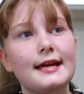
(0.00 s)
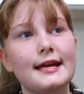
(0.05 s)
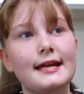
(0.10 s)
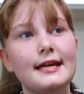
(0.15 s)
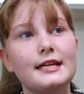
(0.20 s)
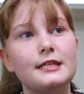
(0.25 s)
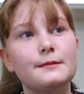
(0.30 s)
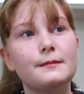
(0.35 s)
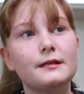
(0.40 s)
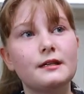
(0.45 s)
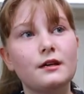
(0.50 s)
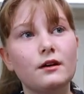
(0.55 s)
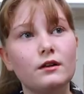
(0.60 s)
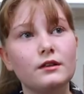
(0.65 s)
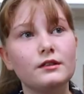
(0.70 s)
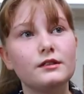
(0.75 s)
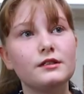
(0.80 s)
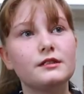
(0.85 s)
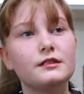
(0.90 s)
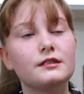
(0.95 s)
is
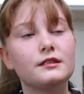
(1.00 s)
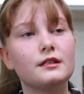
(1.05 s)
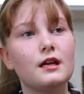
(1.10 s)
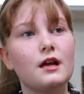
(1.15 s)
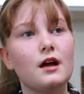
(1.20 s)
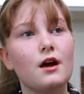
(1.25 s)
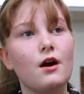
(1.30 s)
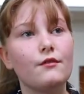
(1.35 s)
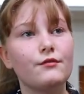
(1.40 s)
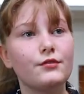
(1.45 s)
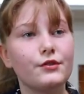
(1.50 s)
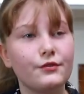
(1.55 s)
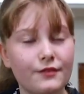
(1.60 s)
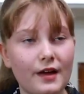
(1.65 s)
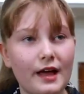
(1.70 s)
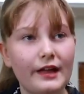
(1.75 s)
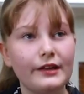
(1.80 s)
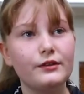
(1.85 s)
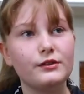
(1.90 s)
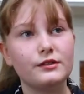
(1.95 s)
because of the
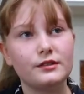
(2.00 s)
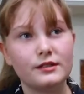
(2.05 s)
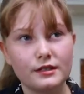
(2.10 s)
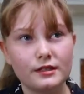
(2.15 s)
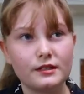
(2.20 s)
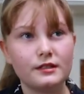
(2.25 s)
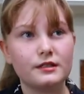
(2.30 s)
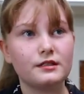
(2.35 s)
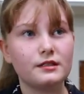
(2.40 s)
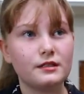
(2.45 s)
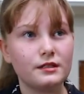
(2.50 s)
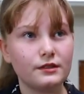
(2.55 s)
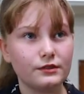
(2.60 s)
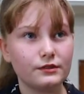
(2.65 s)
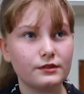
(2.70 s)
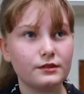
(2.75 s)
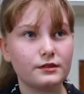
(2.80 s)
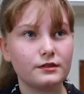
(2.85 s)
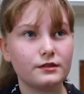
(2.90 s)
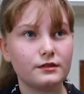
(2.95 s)
values that it
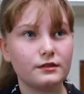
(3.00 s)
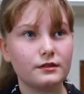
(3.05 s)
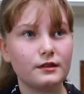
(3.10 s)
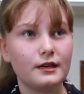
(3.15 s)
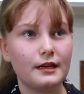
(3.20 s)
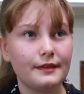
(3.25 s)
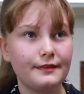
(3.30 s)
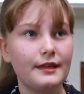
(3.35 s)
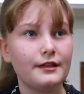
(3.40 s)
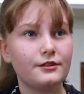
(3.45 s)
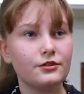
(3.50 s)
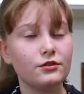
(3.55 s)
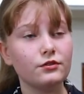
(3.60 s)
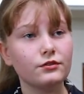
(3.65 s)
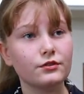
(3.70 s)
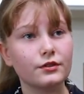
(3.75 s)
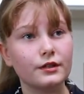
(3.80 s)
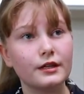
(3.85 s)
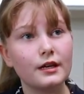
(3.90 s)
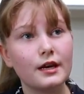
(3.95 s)
instills in their
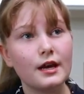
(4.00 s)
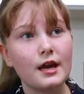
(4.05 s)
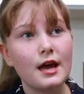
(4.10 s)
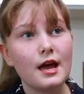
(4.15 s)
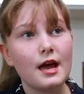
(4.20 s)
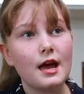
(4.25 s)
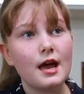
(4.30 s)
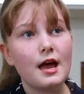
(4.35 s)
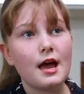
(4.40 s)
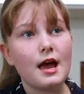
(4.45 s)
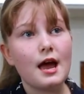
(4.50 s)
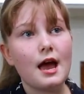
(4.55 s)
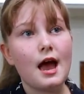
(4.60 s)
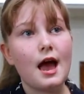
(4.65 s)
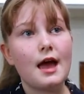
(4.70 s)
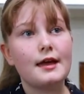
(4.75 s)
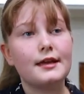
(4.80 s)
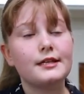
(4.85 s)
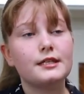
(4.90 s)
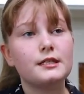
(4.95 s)
children.
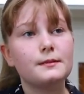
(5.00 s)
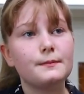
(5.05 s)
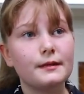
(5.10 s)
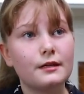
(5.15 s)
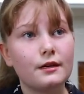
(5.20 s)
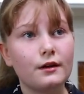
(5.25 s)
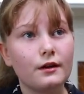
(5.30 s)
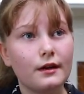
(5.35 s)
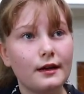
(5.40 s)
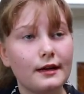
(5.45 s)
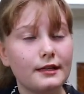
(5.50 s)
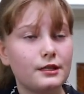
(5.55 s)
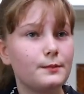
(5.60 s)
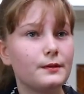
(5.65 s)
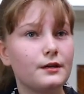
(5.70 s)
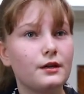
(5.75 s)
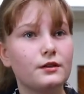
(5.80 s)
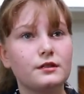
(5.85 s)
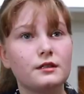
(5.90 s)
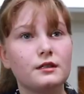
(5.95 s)
And it's
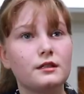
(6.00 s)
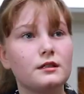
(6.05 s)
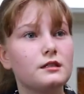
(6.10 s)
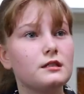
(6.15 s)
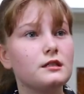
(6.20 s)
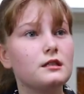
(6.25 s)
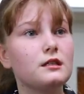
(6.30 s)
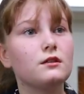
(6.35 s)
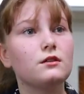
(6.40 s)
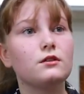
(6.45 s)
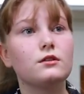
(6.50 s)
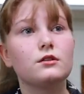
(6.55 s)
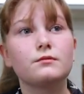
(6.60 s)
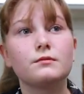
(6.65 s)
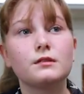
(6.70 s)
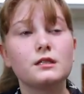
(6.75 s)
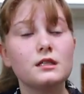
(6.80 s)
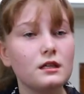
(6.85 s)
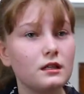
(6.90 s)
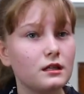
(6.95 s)
because it instills
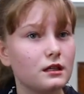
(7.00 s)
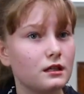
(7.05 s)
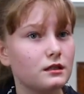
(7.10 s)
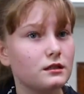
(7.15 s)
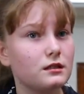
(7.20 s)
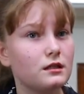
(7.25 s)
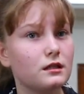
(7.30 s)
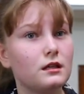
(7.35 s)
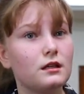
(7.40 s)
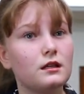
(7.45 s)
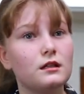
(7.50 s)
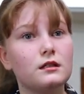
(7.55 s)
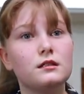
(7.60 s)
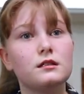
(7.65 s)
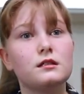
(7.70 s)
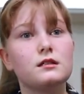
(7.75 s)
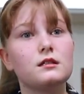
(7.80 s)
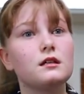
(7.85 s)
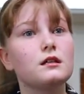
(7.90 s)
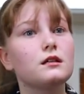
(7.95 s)
resilience, and it
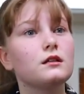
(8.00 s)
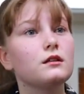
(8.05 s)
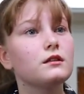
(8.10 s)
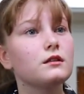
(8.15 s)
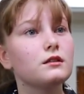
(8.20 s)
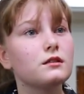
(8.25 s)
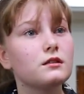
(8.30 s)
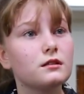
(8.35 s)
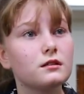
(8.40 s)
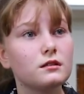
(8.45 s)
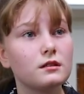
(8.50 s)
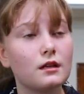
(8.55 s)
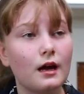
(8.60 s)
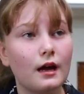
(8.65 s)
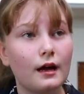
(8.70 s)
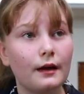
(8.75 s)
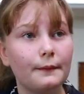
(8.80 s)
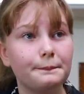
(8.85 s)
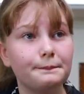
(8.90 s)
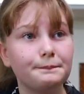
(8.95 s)
instills
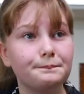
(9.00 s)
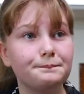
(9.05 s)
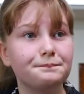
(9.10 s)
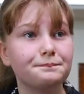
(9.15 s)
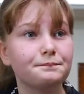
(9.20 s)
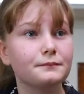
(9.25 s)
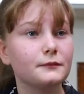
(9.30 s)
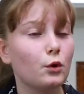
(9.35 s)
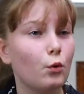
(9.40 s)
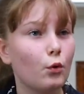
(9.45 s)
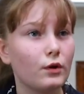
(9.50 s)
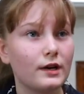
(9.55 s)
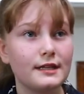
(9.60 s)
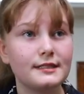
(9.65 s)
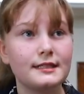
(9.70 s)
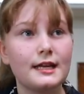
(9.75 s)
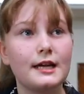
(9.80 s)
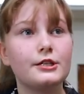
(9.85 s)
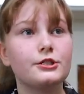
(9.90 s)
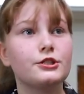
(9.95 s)

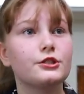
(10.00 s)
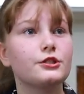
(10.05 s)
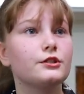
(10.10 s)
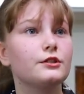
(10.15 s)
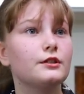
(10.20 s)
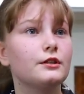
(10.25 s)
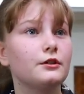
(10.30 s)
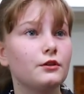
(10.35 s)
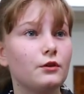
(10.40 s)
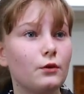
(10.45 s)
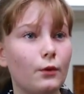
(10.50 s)
organisation and